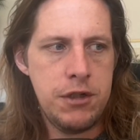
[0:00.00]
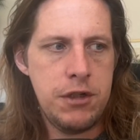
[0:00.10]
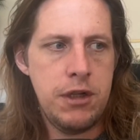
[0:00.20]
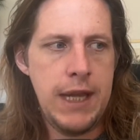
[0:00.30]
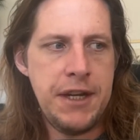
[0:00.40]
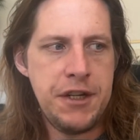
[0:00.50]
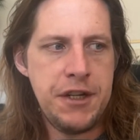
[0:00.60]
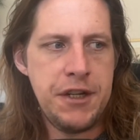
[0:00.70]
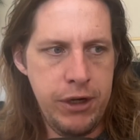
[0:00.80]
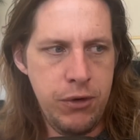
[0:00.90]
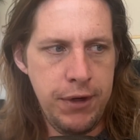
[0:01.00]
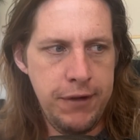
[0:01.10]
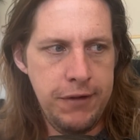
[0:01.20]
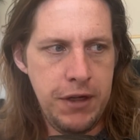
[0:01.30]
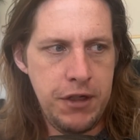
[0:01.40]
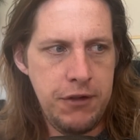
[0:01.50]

engineering organizations